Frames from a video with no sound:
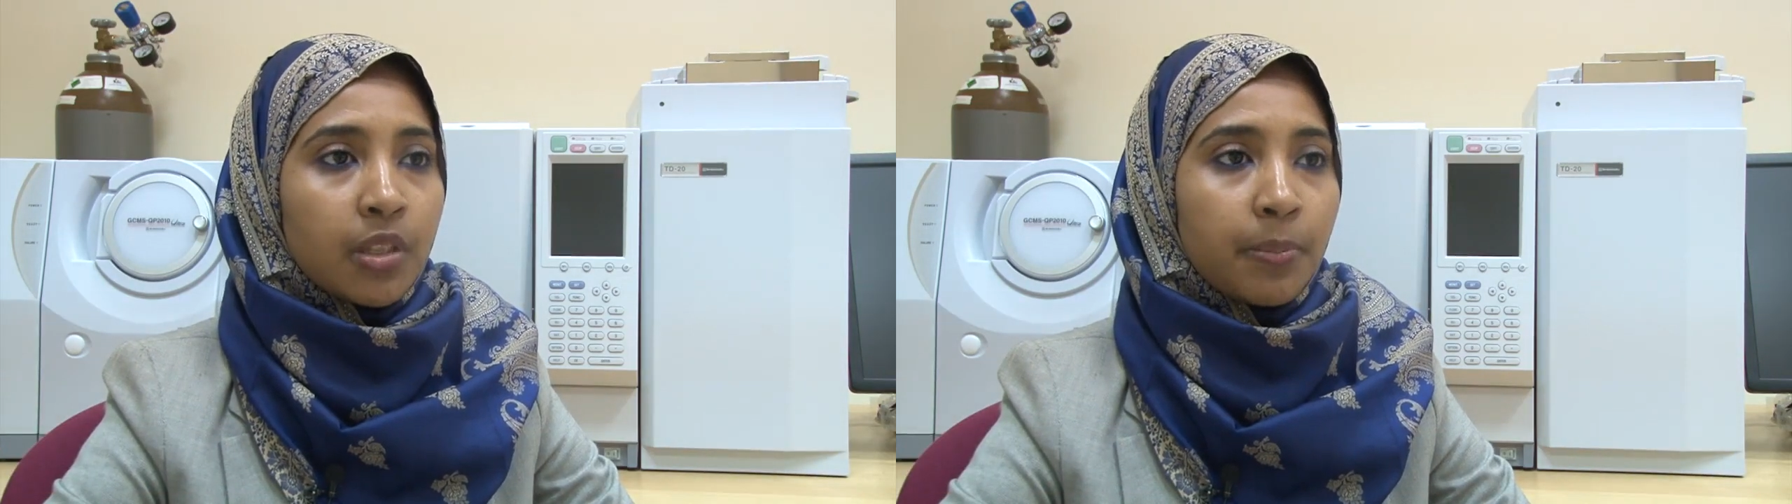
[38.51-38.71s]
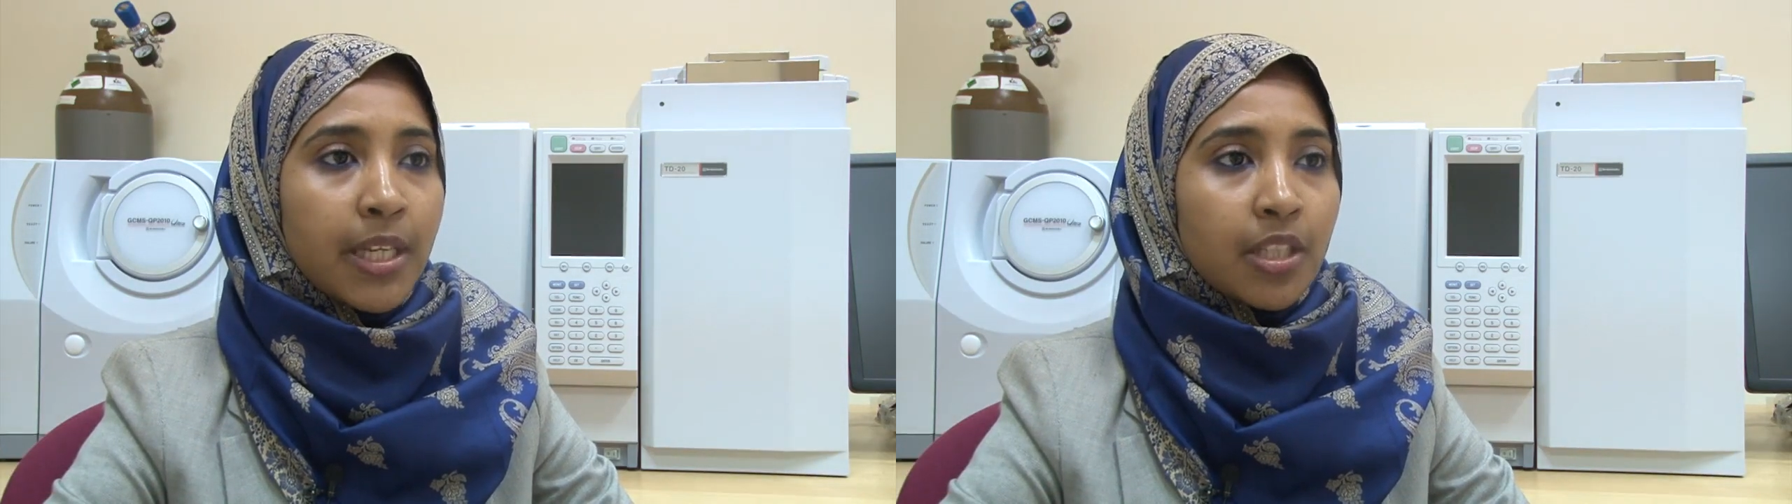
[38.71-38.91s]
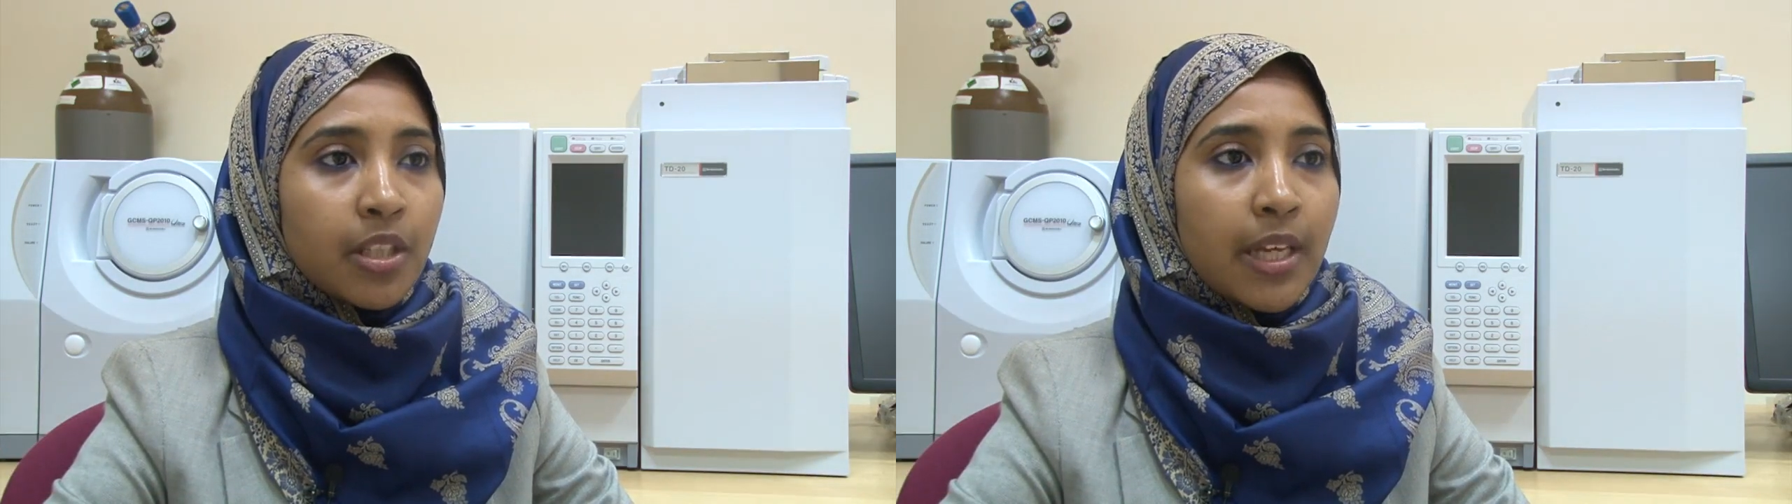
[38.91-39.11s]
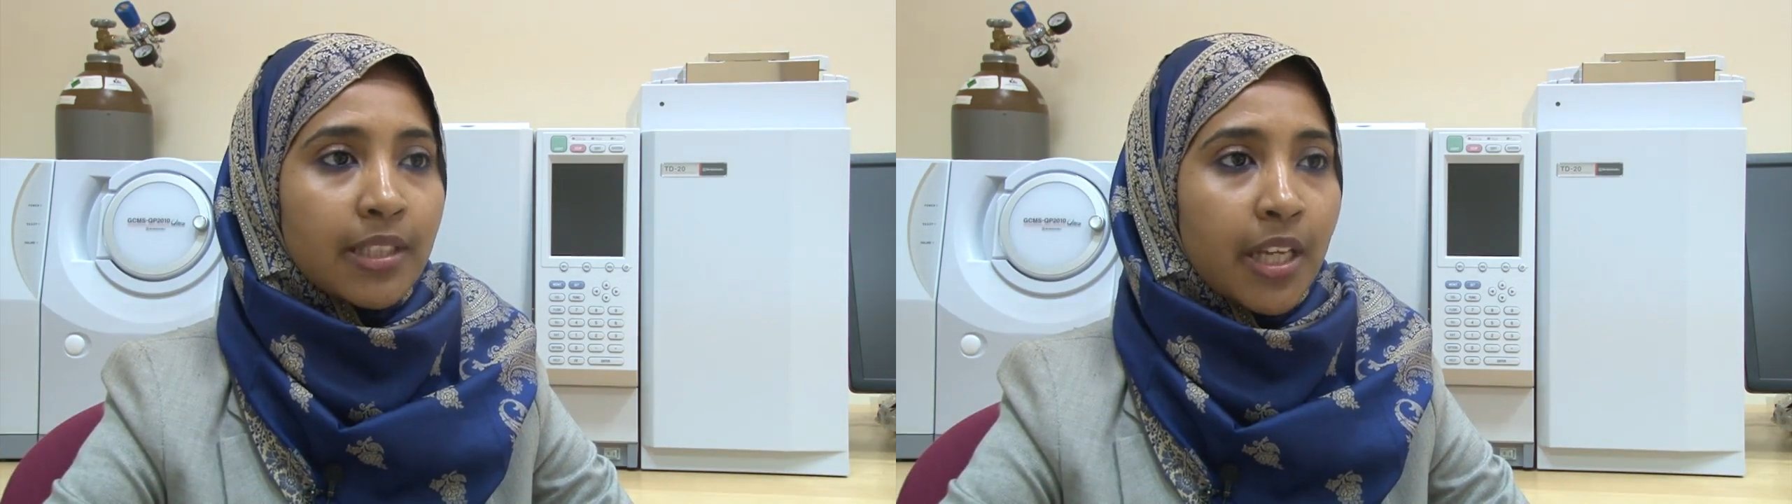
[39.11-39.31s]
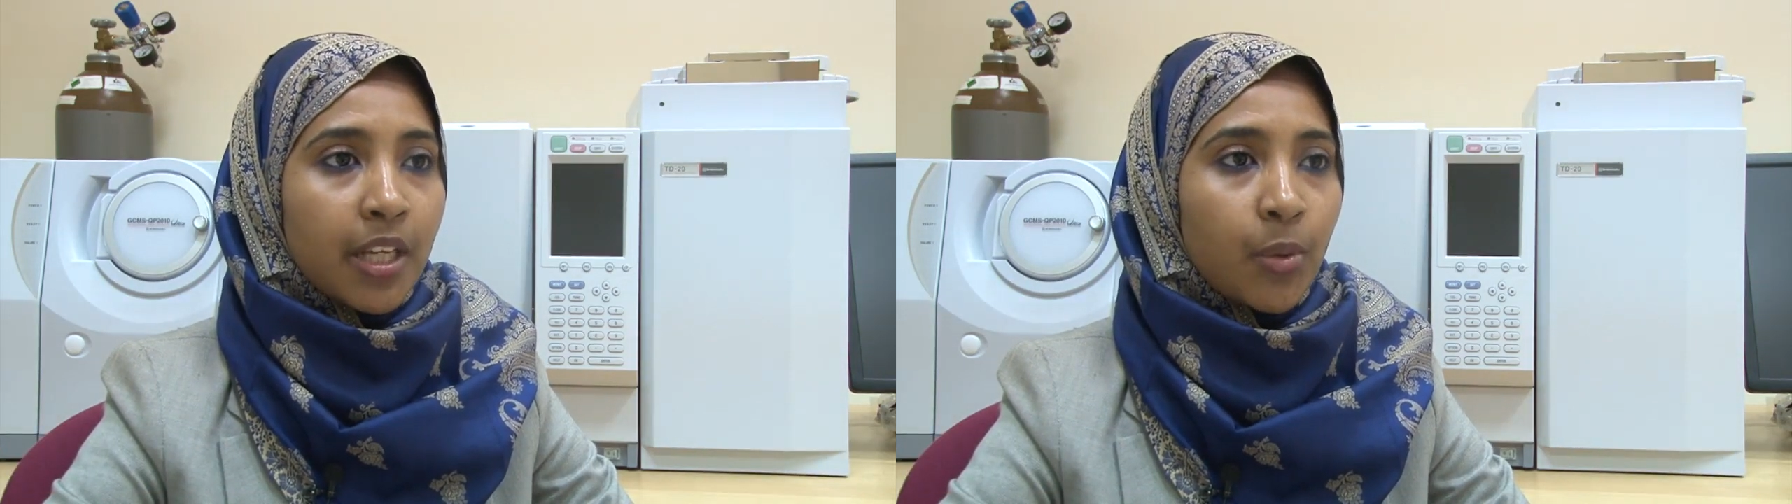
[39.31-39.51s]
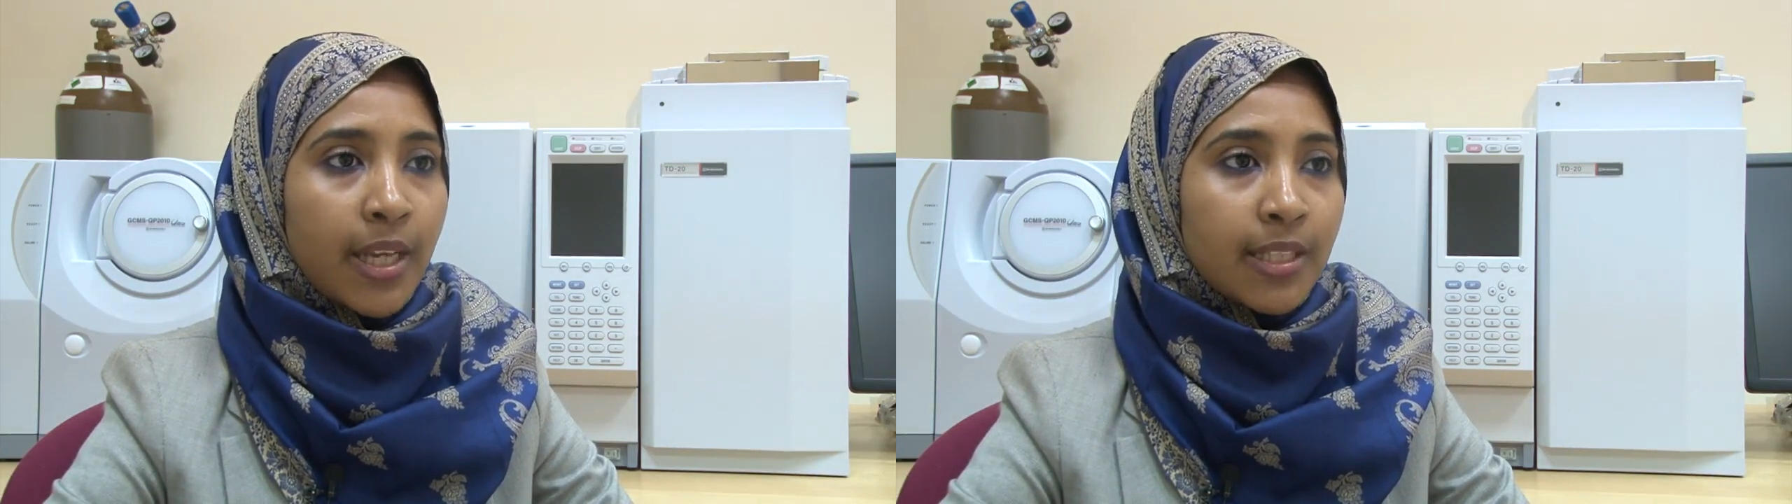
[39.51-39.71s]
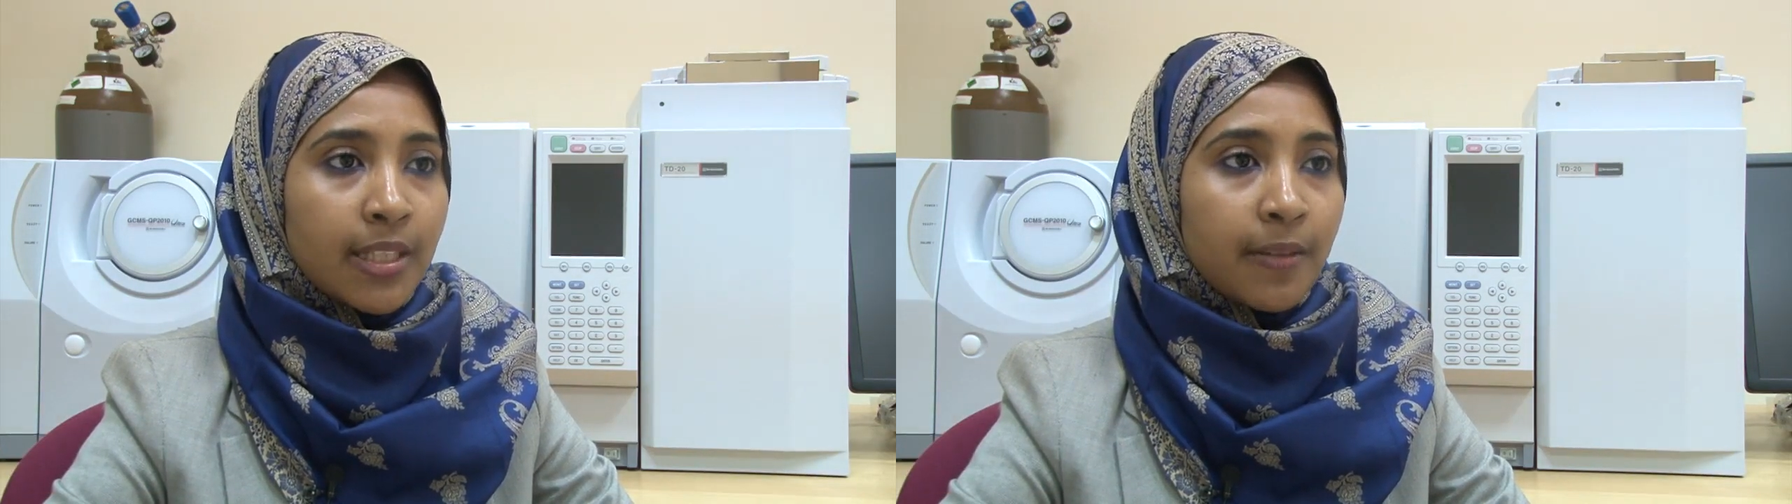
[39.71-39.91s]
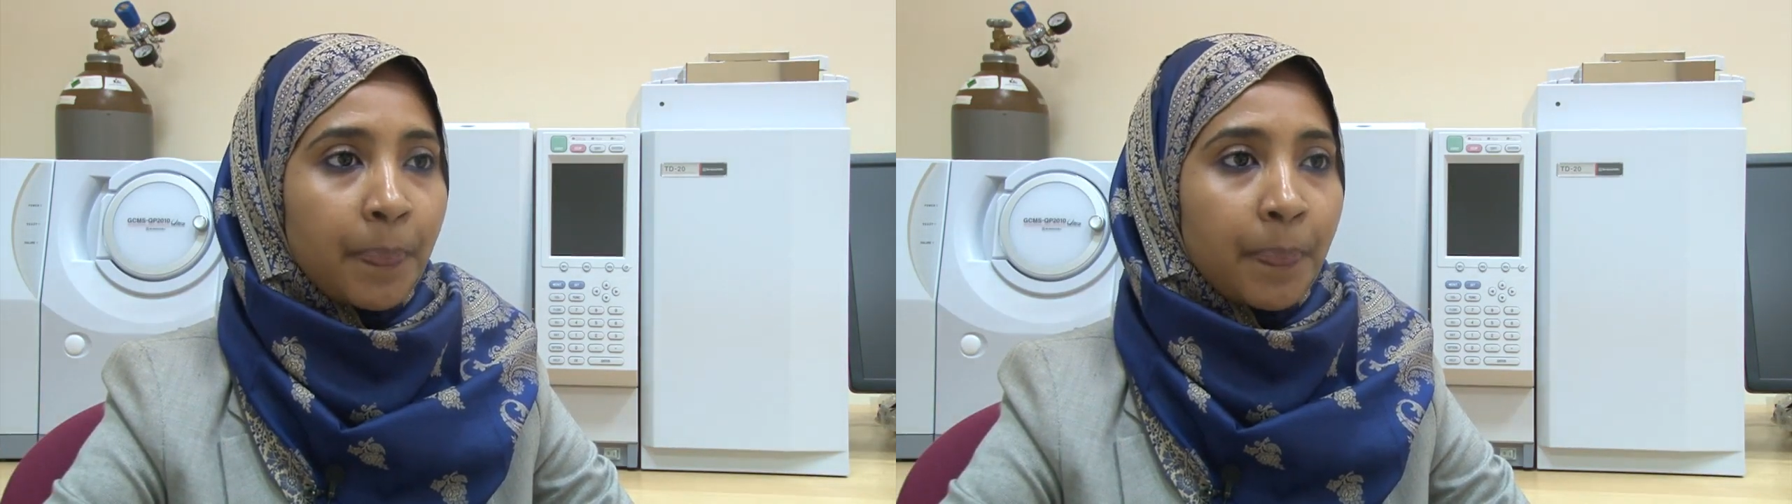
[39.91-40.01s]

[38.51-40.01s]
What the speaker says: based at AUS